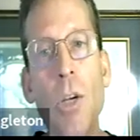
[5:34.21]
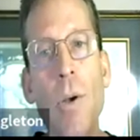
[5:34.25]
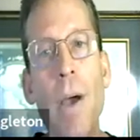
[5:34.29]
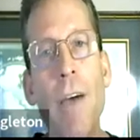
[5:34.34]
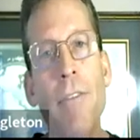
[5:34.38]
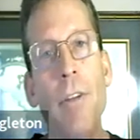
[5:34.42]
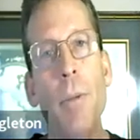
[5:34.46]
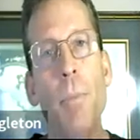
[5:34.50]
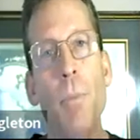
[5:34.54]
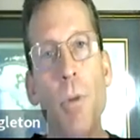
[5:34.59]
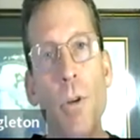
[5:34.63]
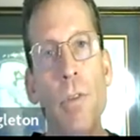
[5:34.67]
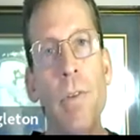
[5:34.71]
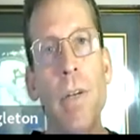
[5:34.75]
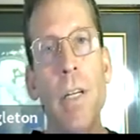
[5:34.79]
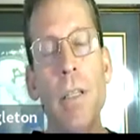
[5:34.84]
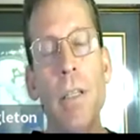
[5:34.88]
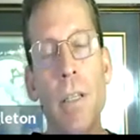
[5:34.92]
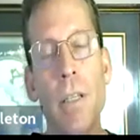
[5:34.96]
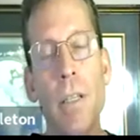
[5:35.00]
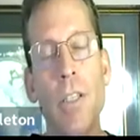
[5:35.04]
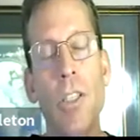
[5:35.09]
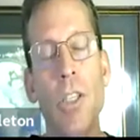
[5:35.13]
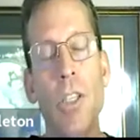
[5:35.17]
You have to prove
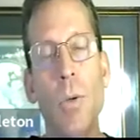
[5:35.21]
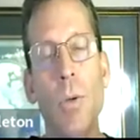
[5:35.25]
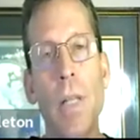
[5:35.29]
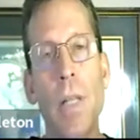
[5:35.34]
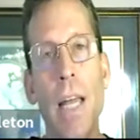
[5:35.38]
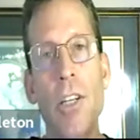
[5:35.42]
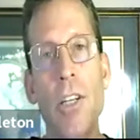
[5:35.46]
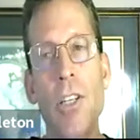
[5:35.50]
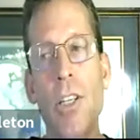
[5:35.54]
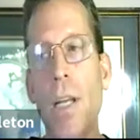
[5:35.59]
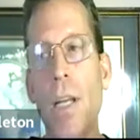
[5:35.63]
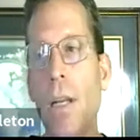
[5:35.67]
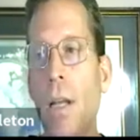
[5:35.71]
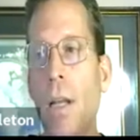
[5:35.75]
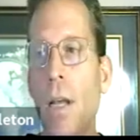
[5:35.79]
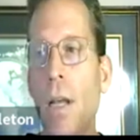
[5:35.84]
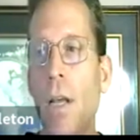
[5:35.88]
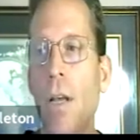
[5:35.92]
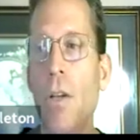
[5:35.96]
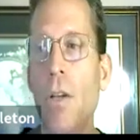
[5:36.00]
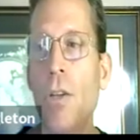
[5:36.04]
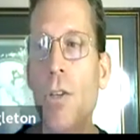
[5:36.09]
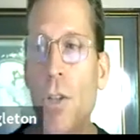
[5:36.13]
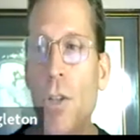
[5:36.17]
it because you alleged it.
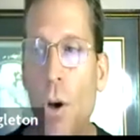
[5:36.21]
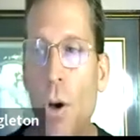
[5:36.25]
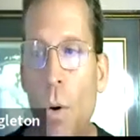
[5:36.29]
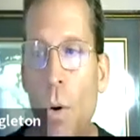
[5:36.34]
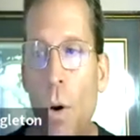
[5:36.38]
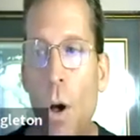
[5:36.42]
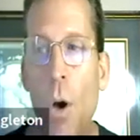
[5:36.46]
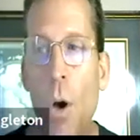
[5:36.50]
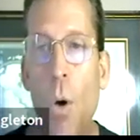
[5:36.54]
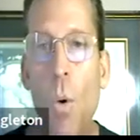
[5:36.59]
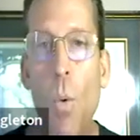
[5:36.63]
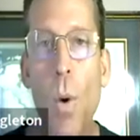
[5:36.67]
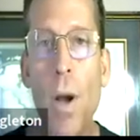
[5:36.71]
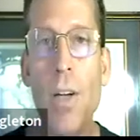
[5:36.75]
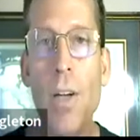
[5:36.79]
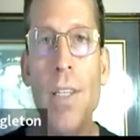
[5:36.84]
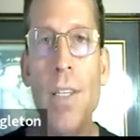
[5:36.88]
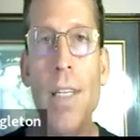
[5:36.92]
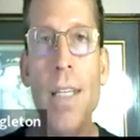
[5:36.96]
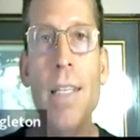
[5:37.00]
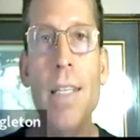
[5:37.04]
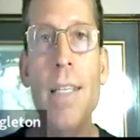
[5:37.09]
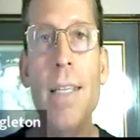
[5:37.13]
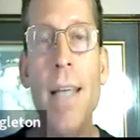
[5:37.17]
So
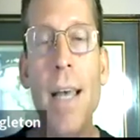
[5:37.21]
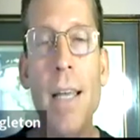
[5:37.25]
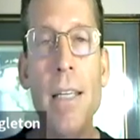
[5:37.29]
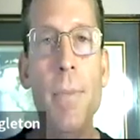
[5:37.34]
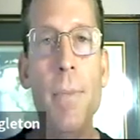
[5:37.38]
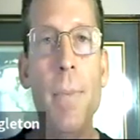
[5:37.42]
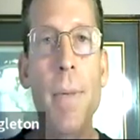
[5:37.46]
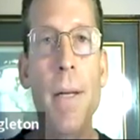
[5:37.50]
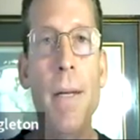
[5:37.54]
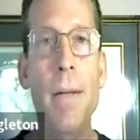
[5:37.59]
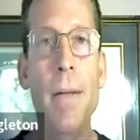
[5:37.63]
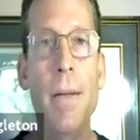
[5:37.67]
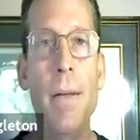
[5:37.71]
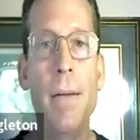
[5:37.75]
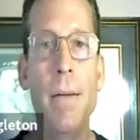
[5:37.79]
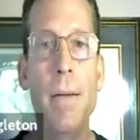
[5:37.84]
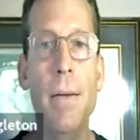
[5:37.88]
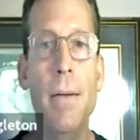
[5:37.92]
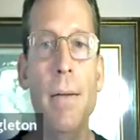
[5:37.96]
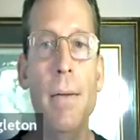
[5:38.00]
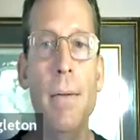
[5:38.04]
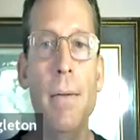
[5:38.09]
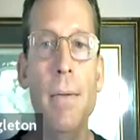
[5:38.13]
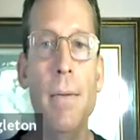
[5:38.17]
where's the assessment?
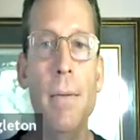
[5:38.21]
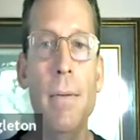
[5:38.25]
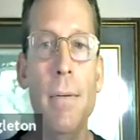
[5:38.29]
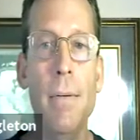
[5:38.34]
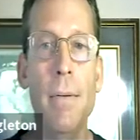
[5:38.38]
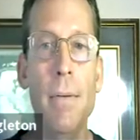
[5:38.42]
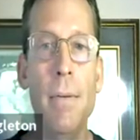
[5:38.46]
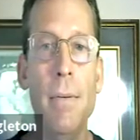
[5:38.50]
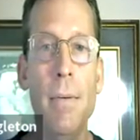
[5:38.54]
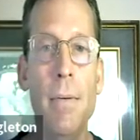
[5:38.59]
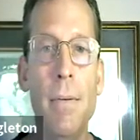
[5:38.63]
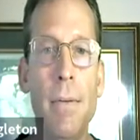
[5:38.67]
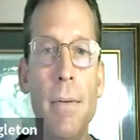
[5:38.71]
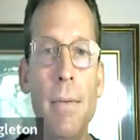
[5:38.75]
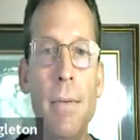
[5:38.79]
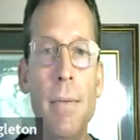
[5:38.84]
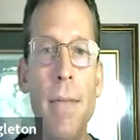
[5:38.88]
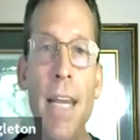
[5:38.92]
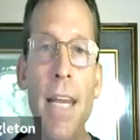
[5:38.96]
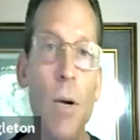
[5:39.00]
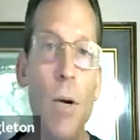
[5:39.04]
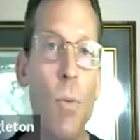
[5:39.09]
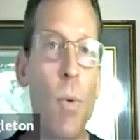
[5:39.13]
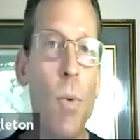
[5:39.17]

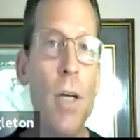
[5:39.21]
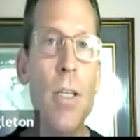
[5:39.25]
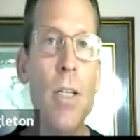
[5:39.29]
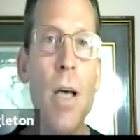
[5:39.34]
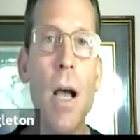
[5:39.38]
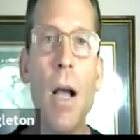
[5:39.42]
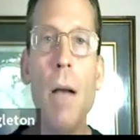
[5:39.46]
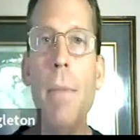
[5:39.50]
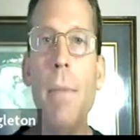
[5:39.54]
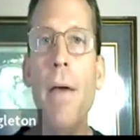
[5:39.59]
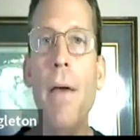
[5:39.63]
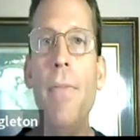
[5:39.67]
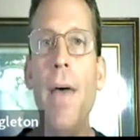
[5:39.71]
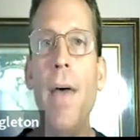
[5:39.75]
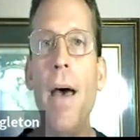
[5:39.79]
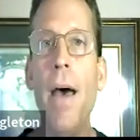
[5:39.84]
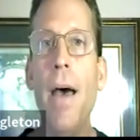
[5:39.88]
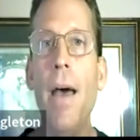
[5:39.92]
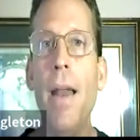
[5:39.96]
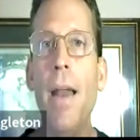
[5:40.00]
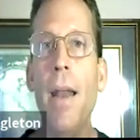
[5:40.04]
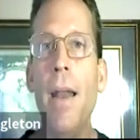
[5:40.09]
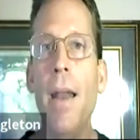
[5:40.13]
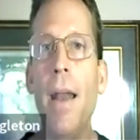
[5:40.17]
They didn't want to talk about that.
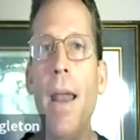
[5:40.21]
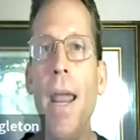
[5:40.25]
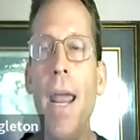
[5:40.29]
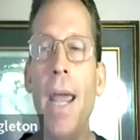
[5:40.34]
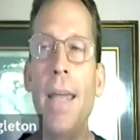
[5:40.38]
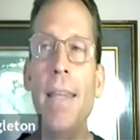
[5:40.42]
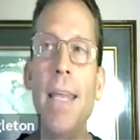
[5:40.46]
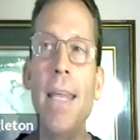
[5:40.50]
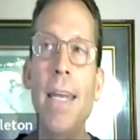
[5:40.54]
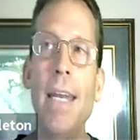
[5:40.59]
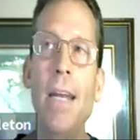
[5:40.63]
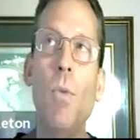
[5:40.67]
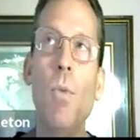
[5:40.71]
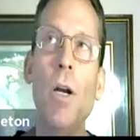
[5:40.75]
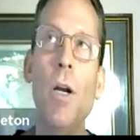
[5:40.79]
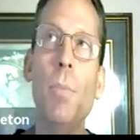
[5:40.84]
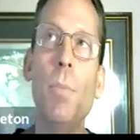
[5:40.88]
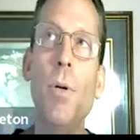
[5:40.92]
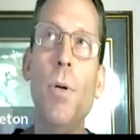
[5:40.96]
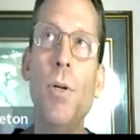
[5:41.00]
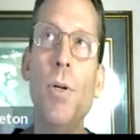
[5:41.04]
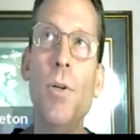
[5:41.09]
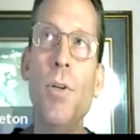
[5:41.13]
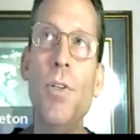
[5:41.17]
And they didn't want
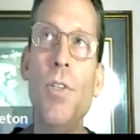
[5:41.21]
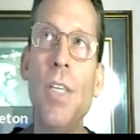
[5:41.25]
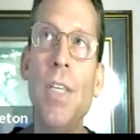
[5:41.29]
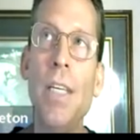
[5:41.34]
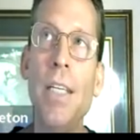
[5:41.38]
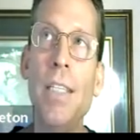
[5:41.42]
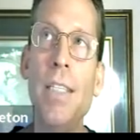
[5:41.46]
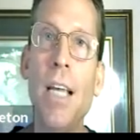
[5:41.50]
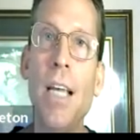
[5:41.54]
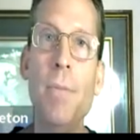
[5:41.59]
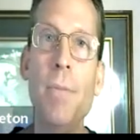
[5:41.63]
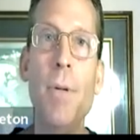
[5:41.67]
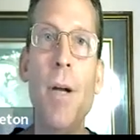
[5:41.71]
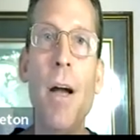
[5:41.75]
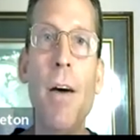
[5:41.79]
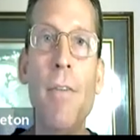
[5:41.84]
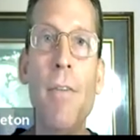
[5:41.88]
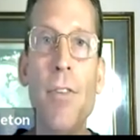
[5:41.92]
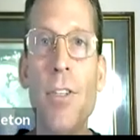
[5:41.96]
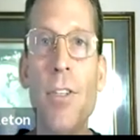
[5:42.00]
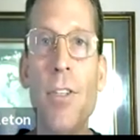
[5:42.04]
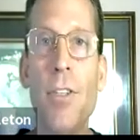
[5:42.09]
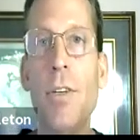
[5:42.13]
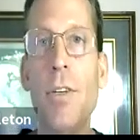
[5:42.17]
to produce the assessment
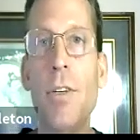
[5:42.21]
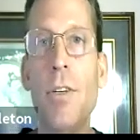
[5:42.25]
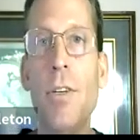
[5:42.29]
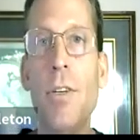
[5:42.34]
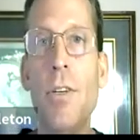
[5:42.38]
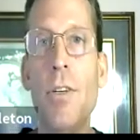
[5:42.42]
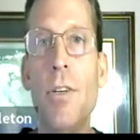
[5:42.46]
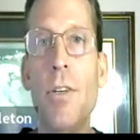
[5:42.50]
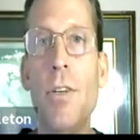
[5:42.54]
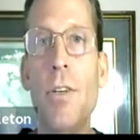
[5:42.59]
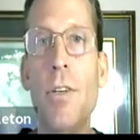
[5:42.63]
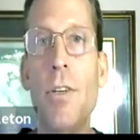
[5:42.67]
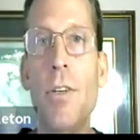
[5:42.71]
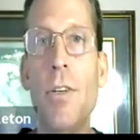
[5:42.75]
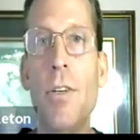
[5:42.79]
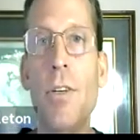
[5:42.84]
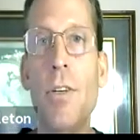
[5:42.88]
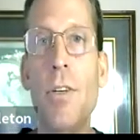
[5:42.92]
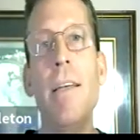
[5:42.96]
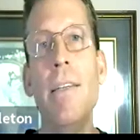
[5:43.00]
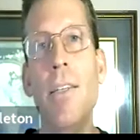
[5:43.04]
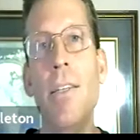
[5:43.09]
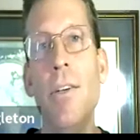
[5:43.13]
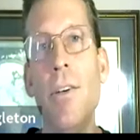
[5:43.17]
officer. Why is that?
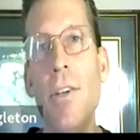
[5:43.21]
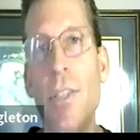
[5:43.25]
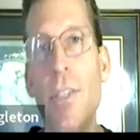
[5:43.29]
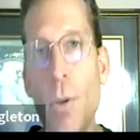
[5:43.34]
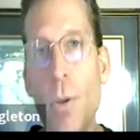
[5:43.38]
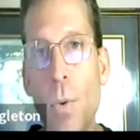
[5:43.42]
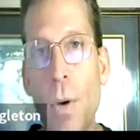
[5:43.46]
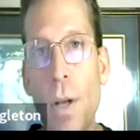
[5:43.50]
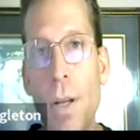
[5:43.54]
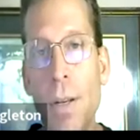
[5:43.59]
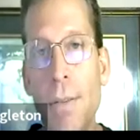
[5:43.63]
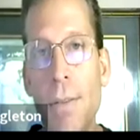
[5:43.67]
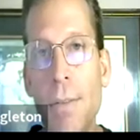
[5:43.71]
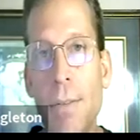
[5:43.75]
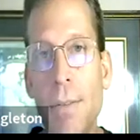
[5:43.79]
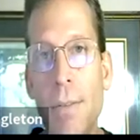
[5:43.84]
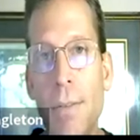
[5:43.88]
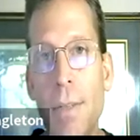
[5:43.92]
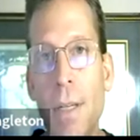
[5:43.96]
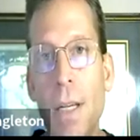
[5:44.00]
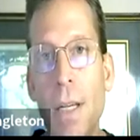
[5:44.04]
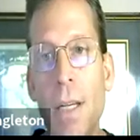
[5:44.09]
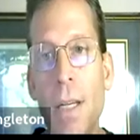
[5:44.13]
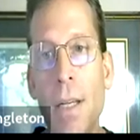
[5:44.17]
Because there isn't one.
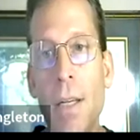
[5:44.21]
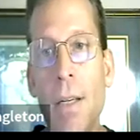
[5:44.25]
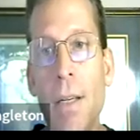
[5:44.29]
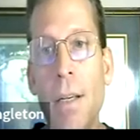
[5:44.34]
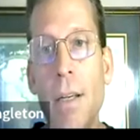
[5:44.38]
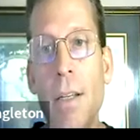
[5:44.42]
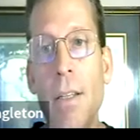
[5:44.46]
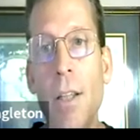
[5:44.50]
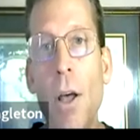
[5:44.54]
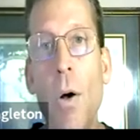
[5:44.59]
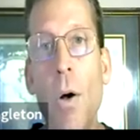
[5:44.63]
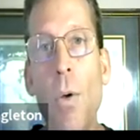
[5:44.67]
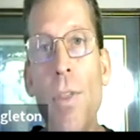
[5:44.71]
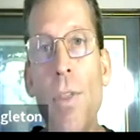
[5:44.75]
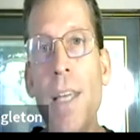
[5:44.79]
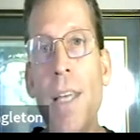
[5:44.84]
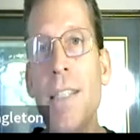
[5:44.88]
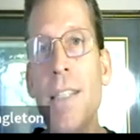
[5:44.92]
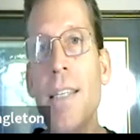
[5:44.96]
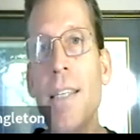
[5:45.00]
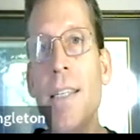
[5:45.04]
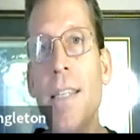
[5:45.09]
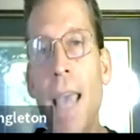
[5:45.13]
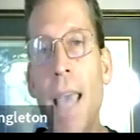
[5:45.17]
The whole
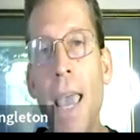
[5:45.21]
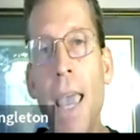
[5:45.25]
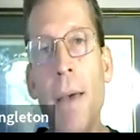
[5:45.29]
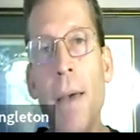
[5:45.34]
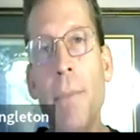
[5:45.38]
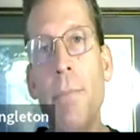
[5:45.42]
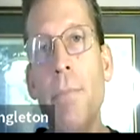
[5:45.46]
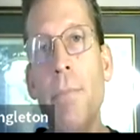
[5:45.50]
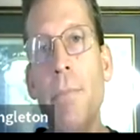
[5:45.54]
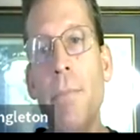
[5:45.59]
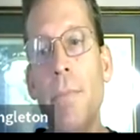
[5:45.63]
thing's a scam.